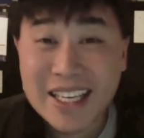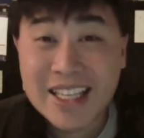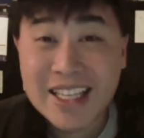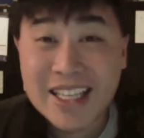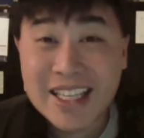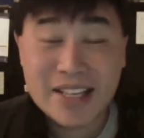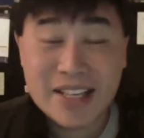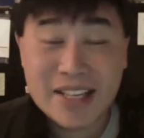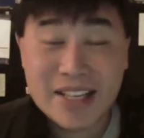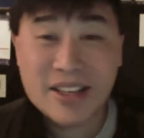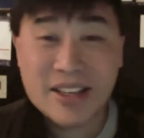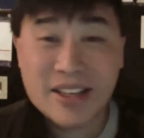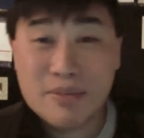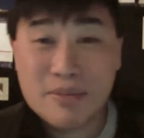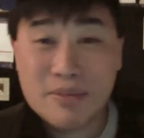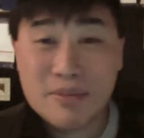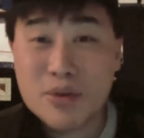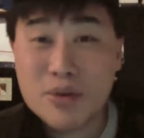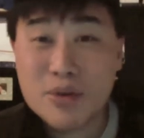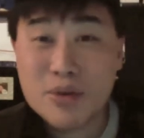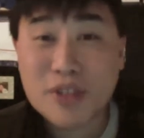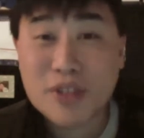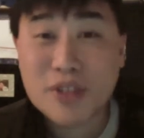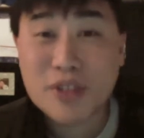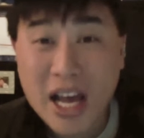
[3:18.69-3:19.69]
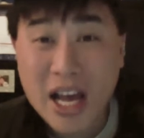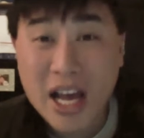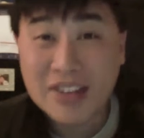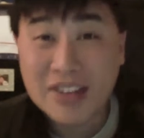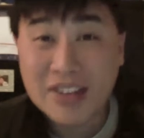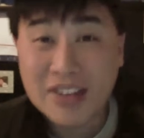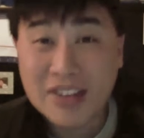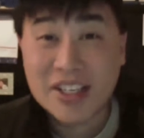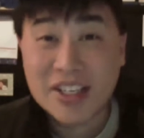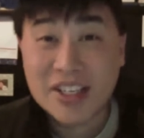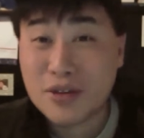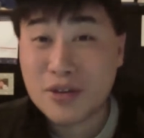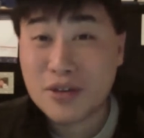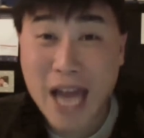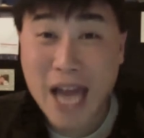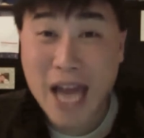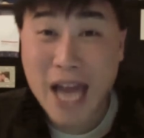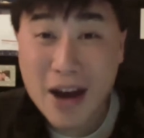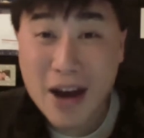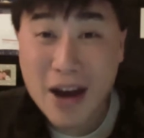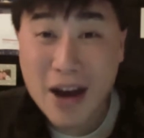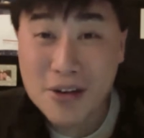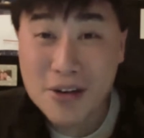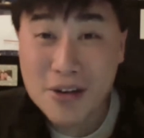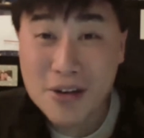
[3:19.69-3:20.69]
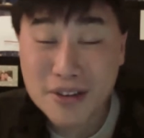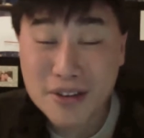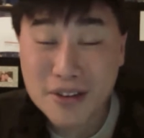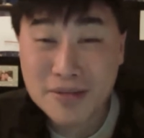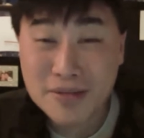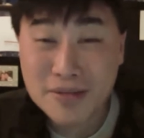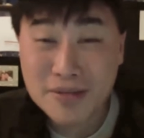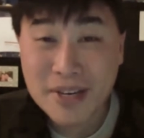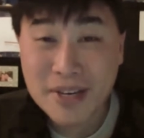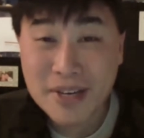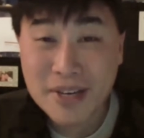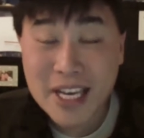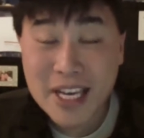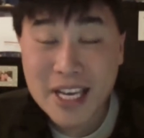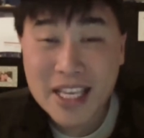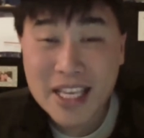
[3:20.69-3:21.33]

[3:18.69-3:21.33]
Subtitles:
than pure logic or an algorithm.